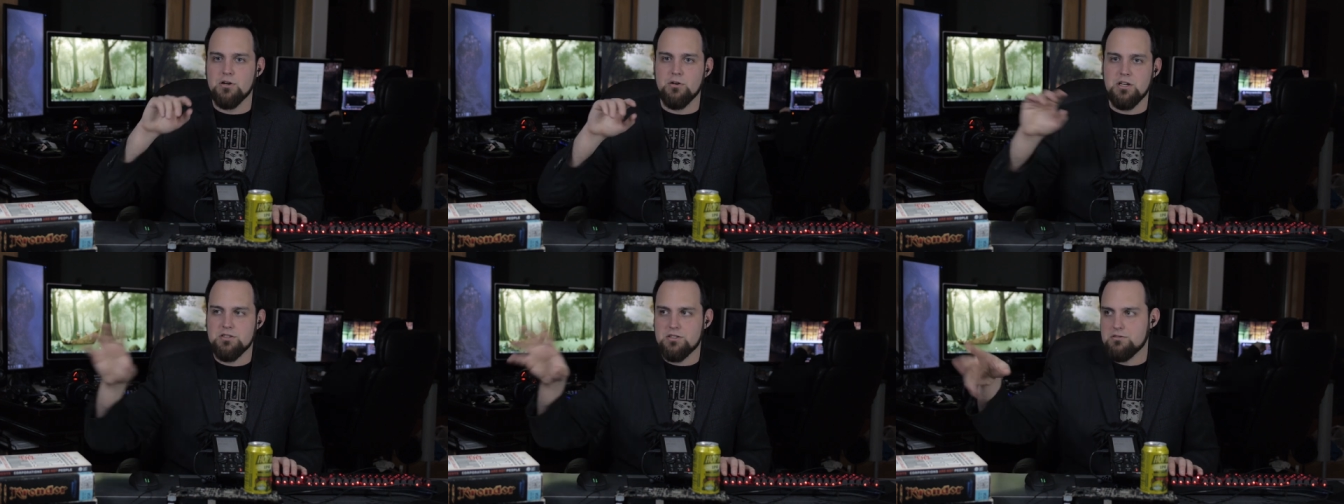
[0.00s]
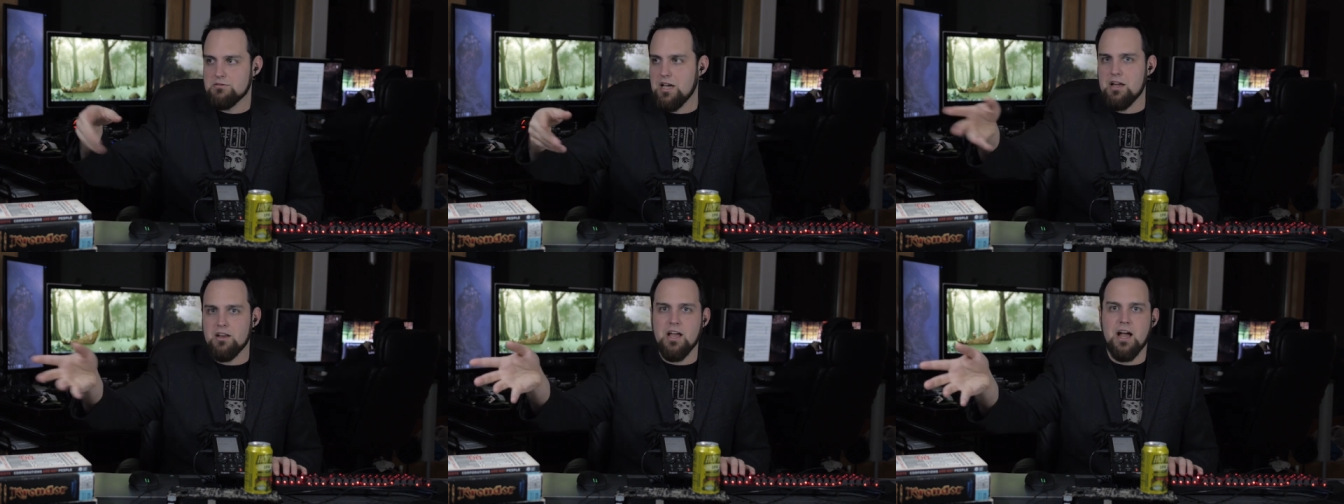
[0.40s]
So
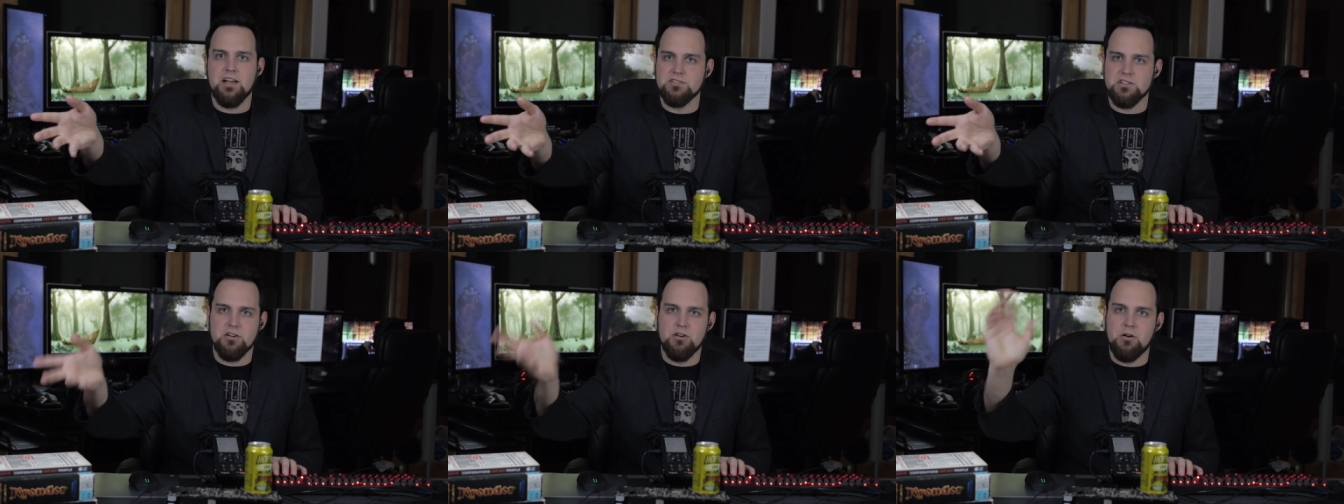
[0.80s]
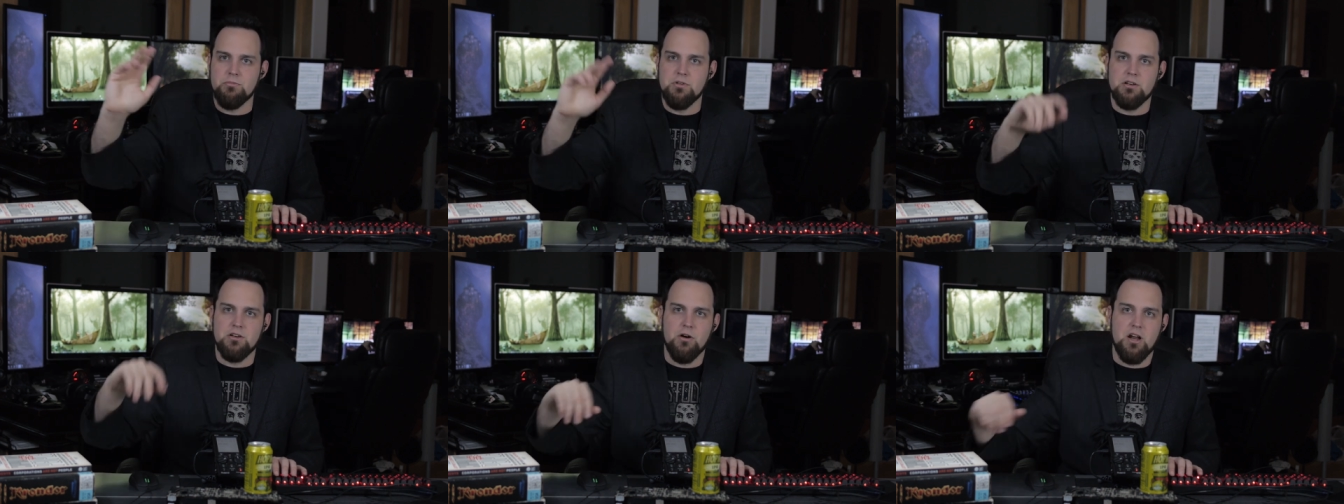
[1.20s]
he's got guys at
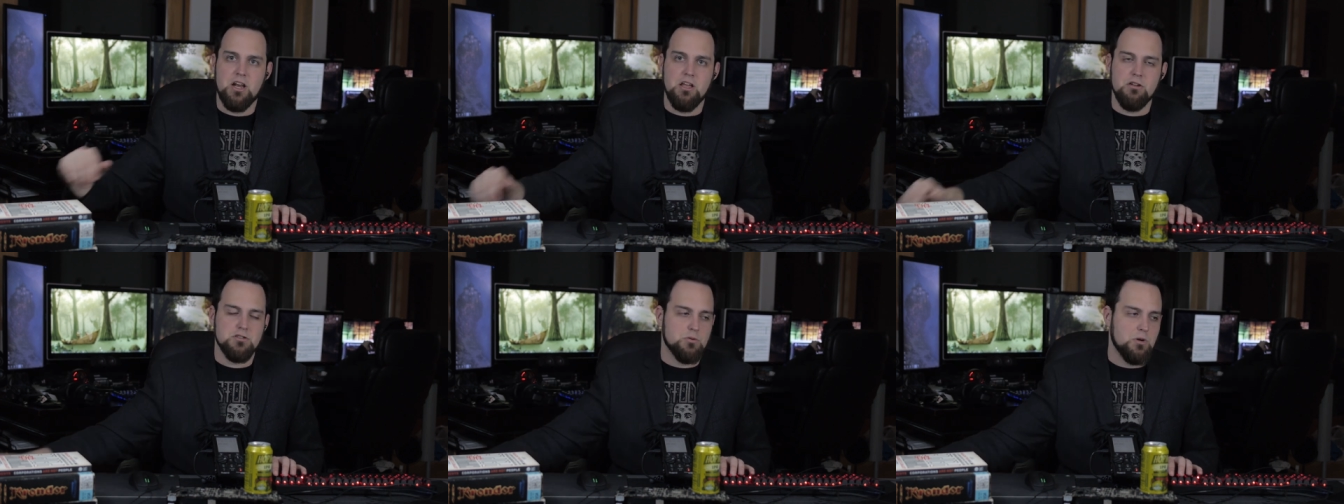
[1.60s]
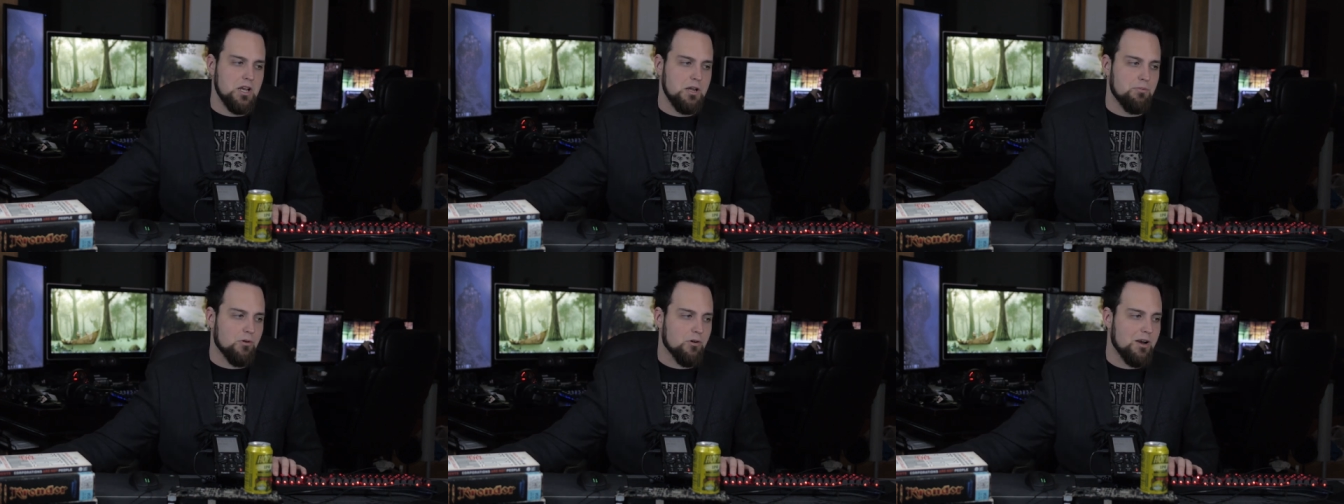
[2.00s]
home that know how to use
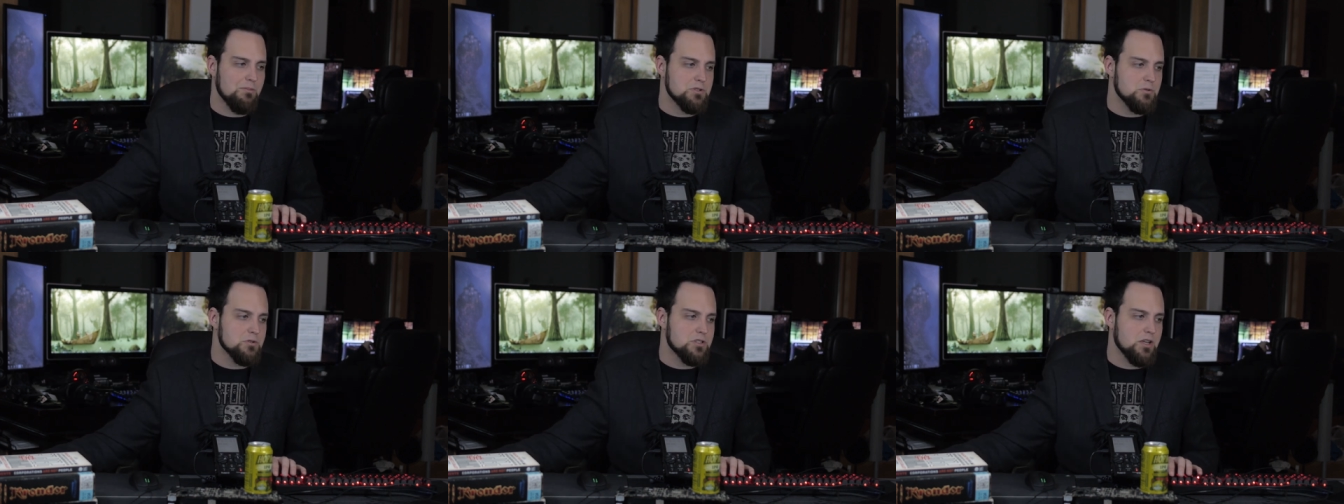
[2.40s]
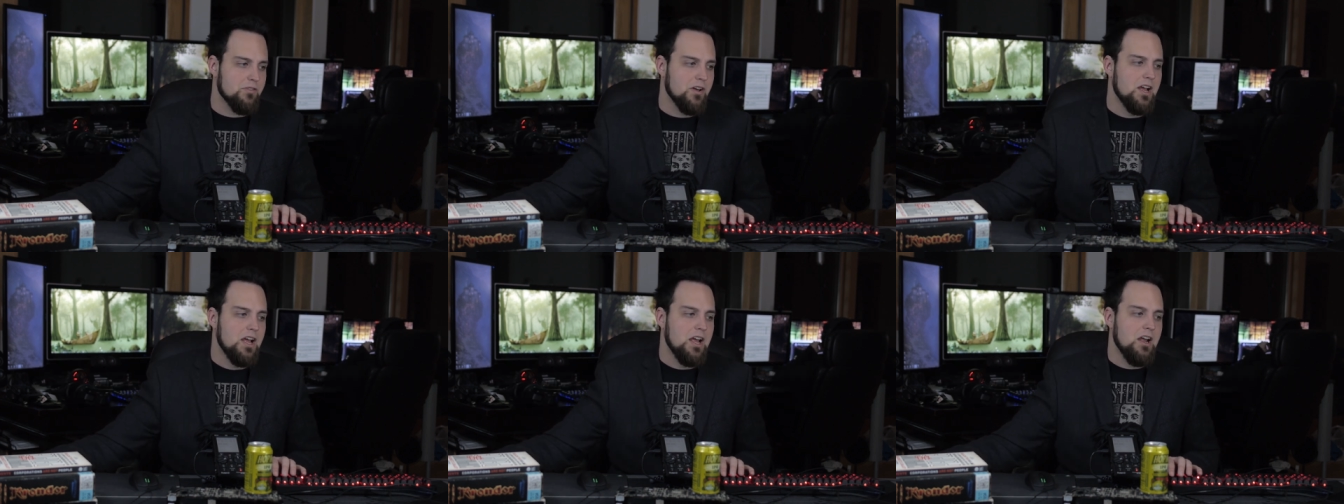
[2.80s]
3D programs doing
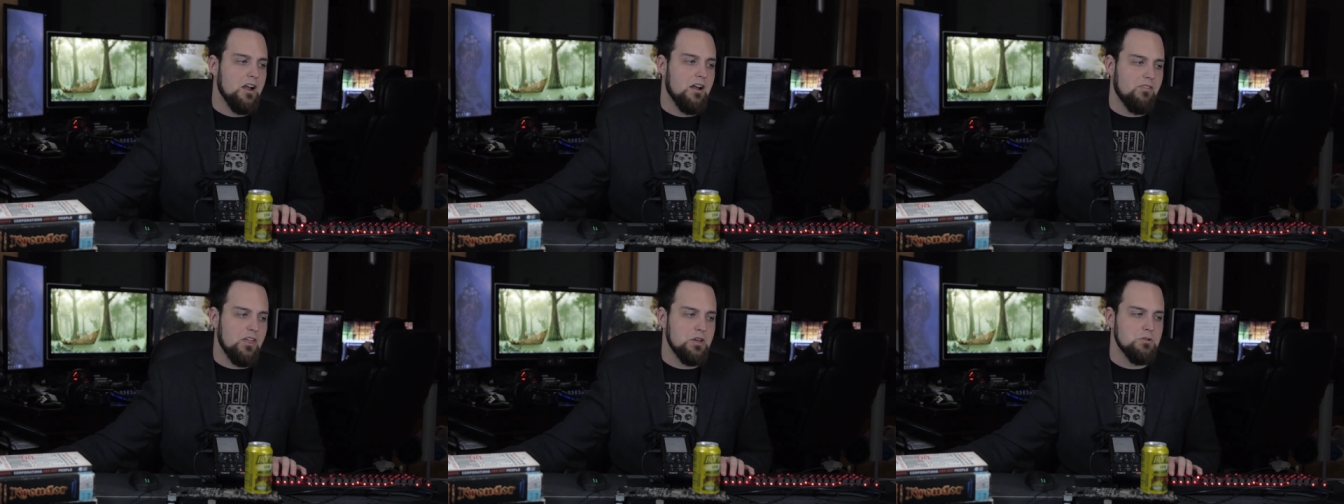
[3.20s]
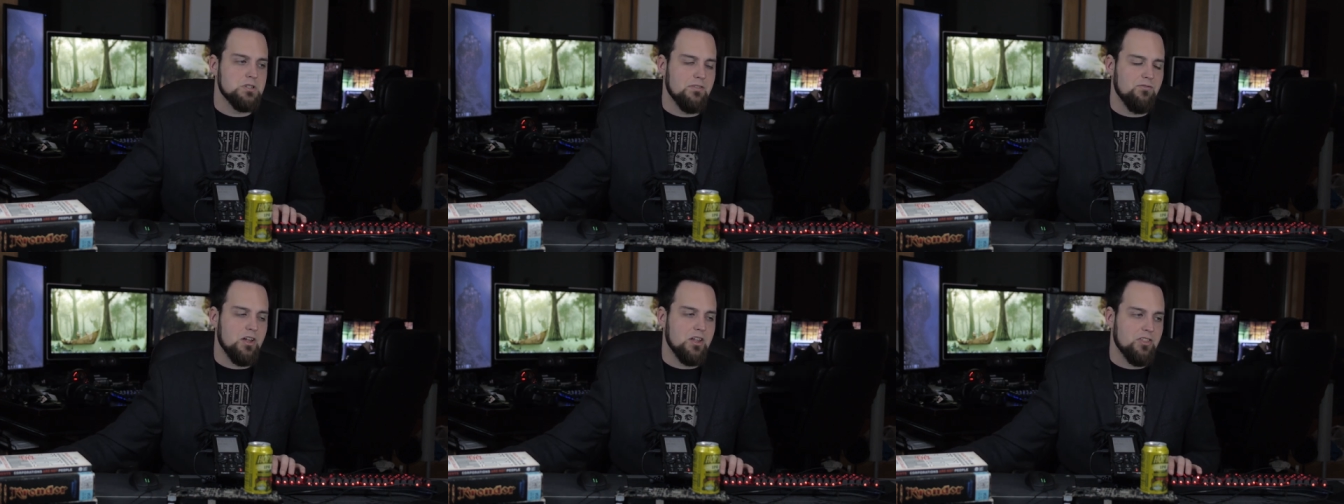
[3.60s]
stuff. If they
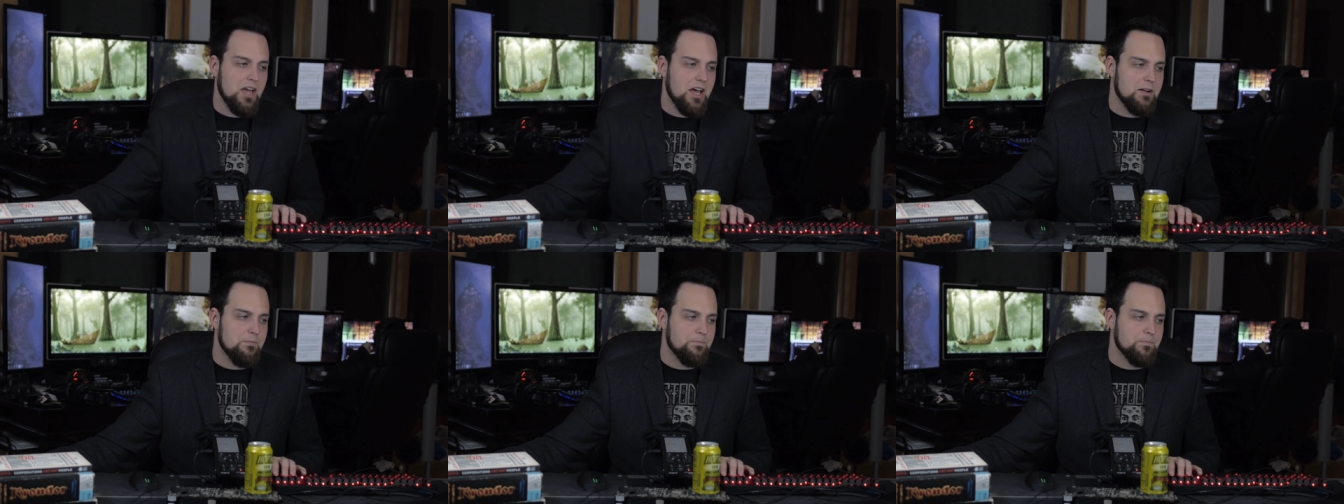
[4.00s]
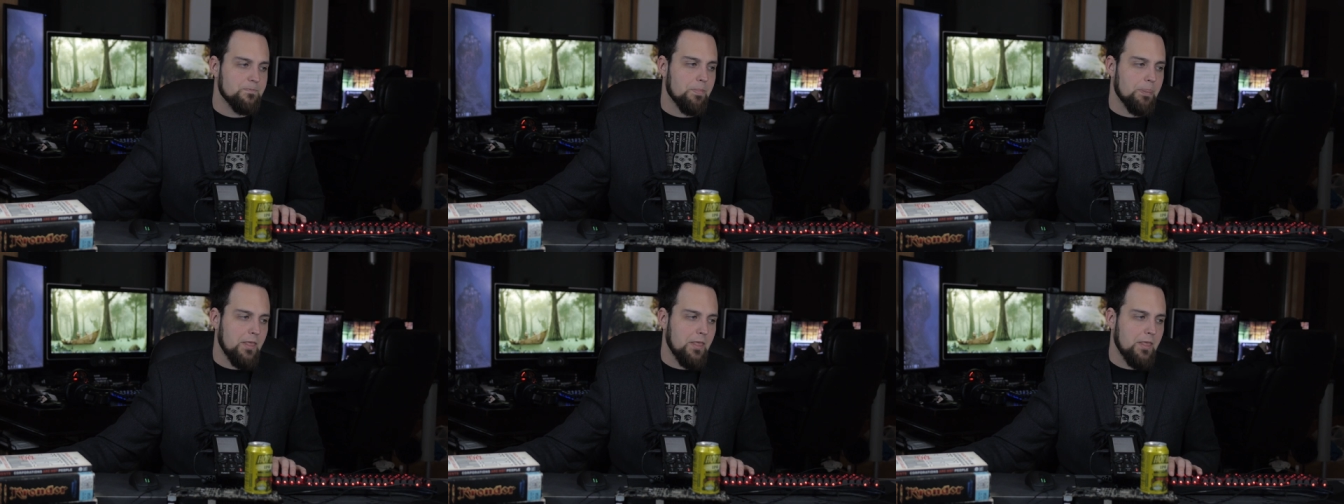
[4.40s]
do stuff like that